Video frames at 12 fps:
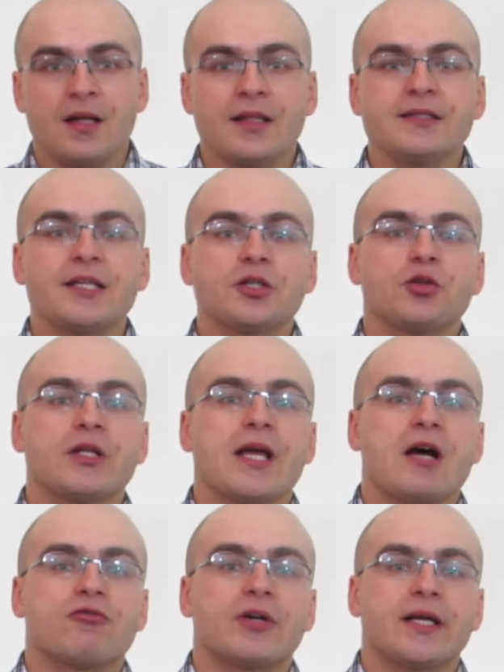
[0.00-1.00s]
Let's actually
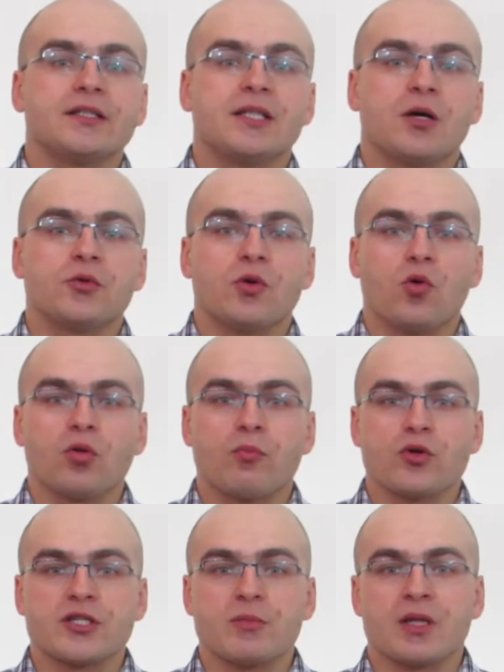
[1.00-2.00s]
write down all
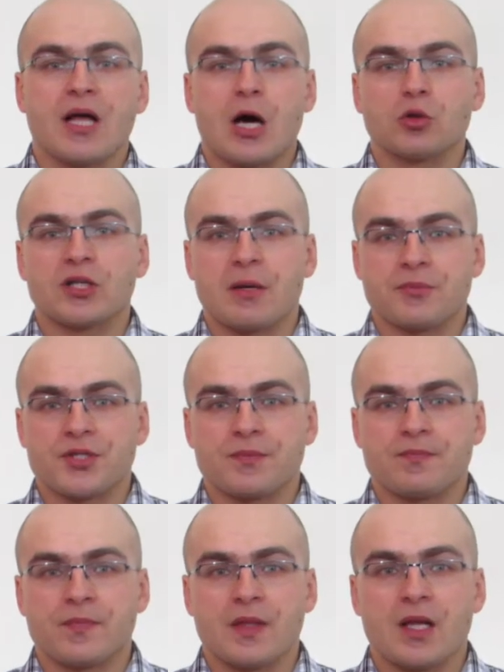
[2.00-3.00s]
possible outcomes.
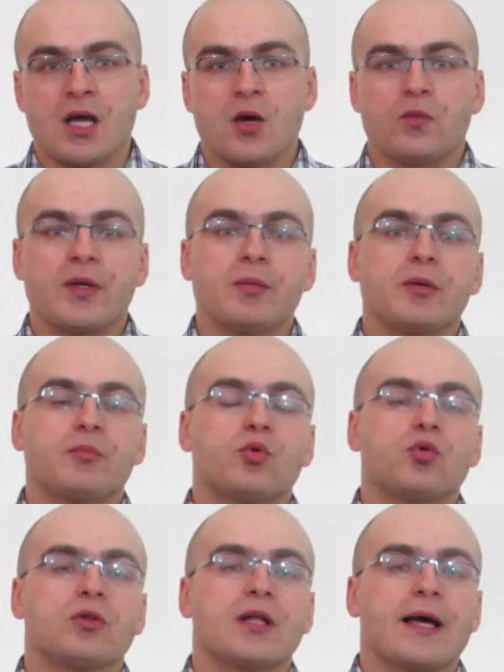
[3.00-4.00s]
When we
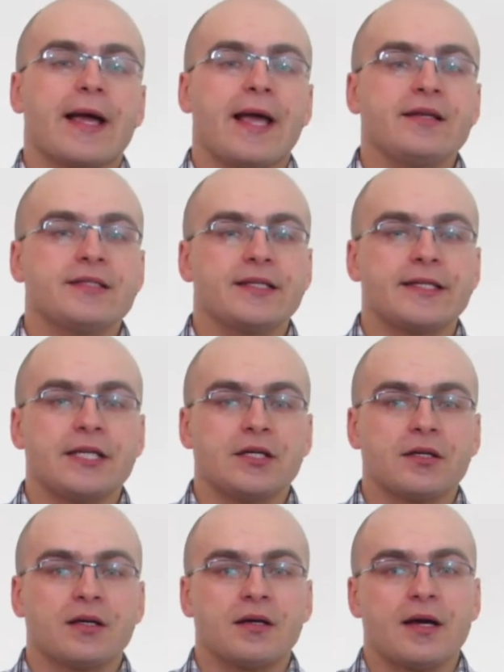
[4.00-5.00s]
pull ace and
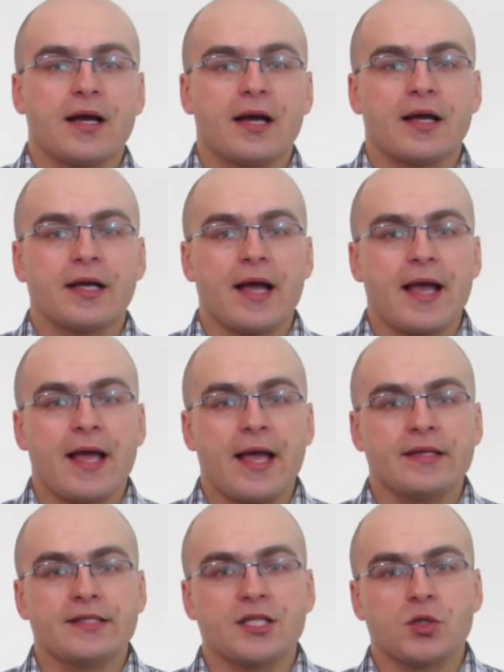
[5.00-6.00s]
king,
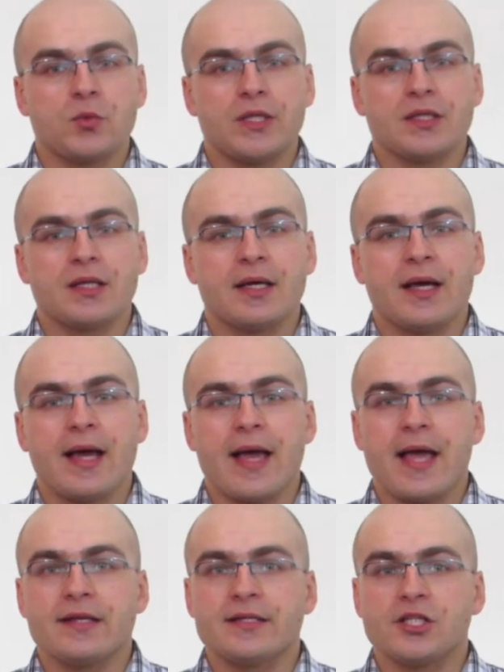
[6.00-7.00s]
ace and queen,
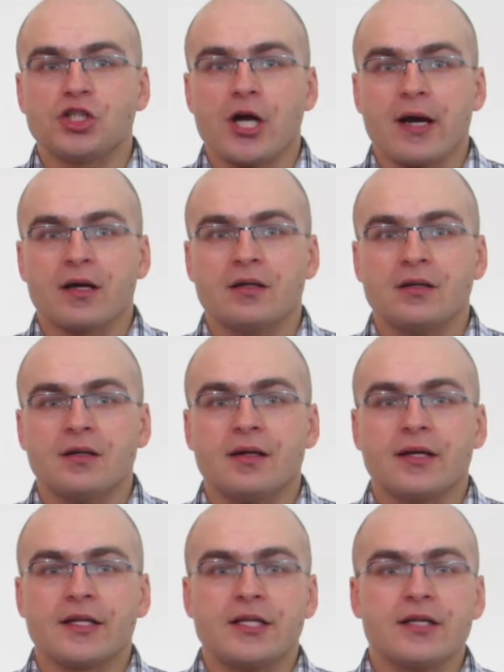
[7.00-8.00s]
ace and jack,
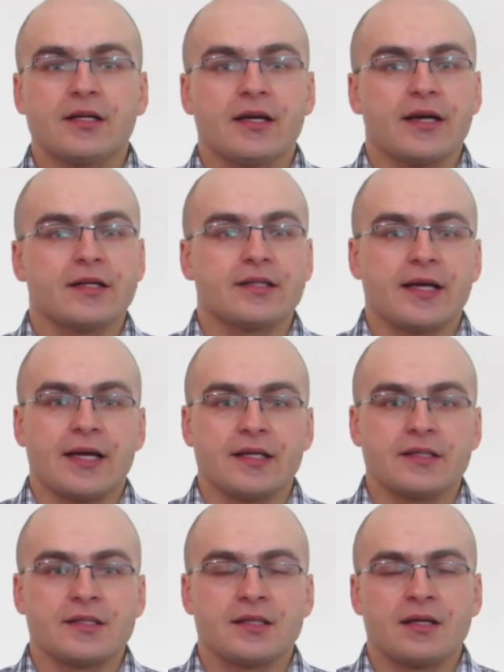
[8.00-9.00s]
king and
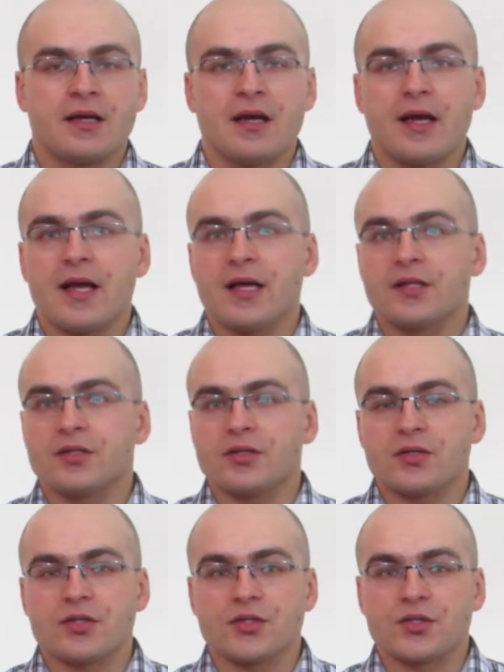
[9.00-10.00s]
ace, and
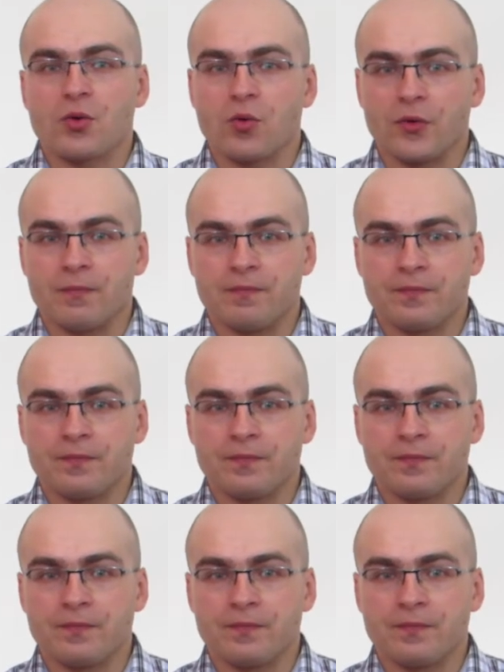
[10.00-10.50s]
so on.